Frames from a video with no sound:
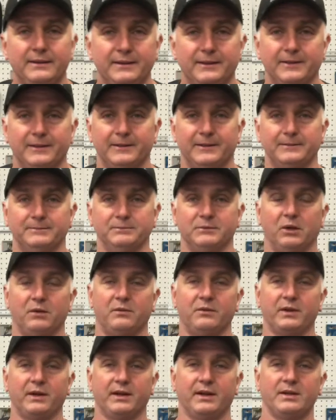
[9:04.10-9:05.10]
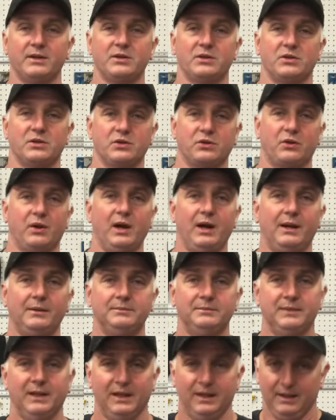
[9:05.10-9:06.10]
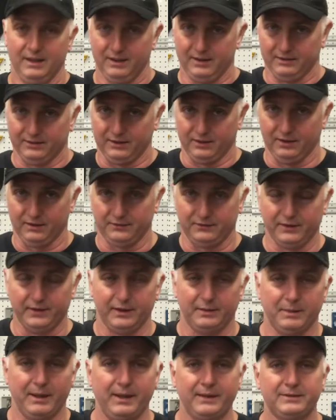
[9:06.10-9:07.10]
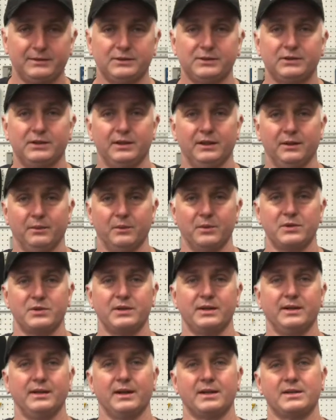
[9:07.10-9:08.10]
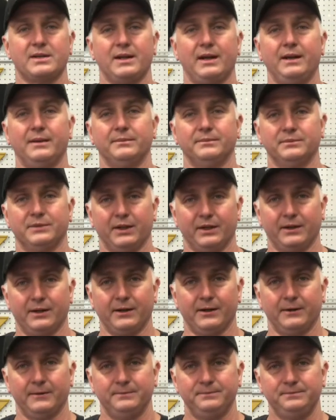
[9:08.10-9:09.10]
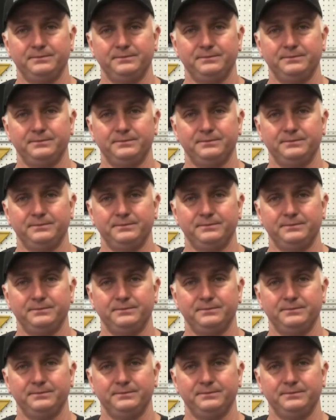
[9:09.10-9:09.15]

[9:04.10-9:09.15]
Don't forget to subscribe, tell a friend about us, and we'll see you next time. Take care.